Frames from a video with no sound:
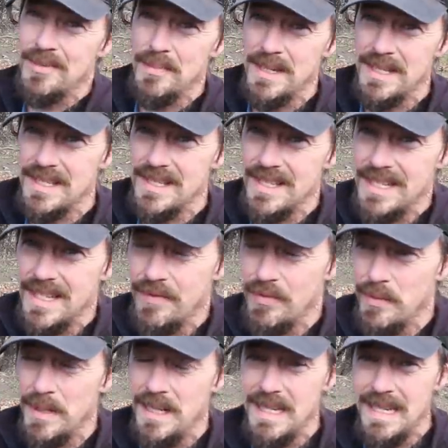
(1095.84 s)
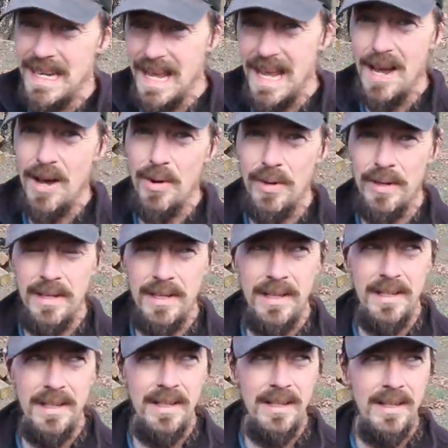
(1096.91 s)
as much as it's ever been now,
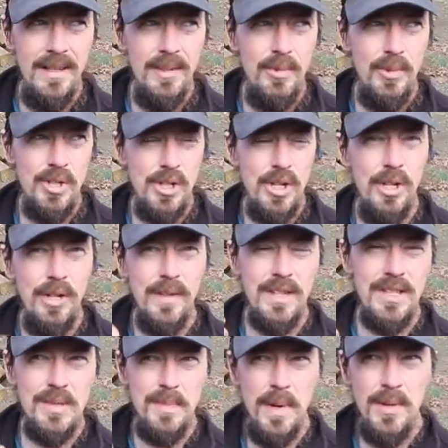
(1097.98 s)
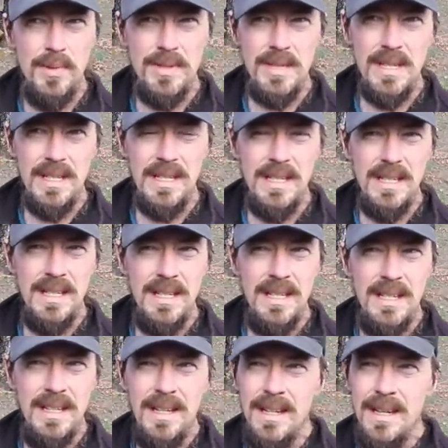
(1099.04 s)
which could have exposed it.
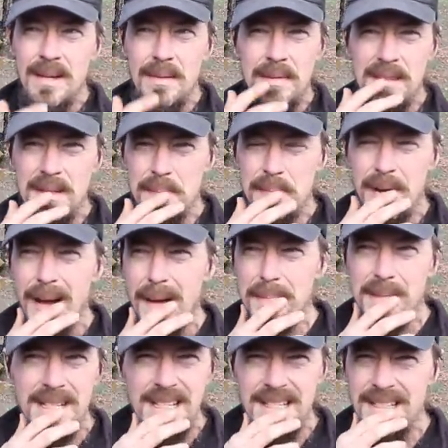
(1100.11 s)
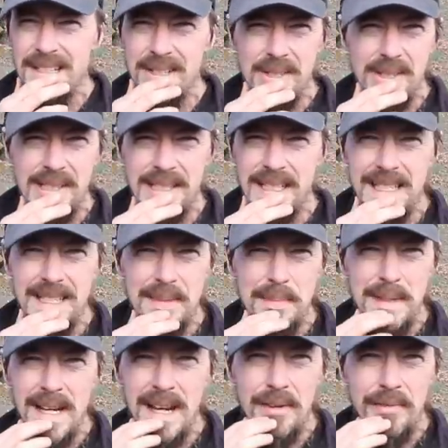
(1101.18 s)
But the prop doesn't look like it's
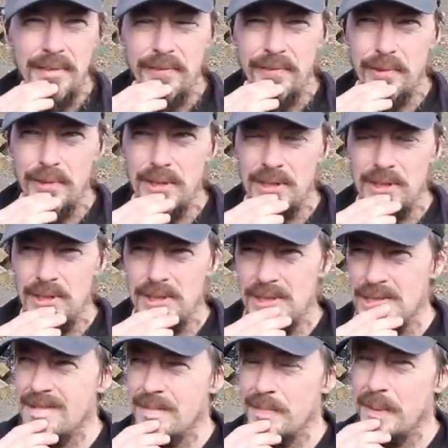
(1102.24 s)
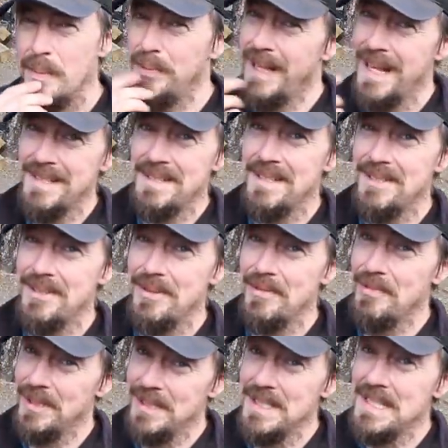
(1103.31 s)
been out for four years. But plastics are
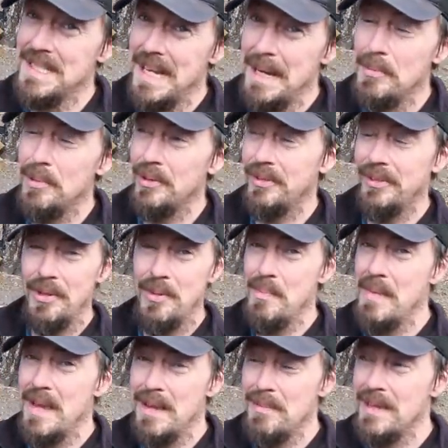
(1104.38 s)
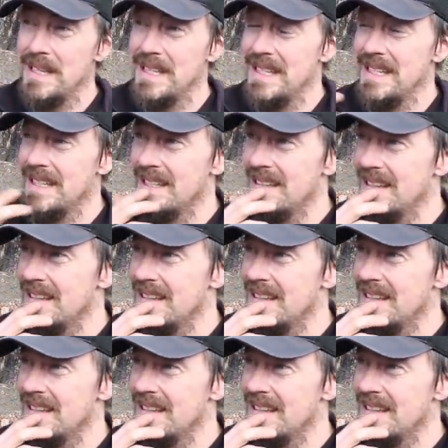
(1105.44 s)
really stable, so maybe,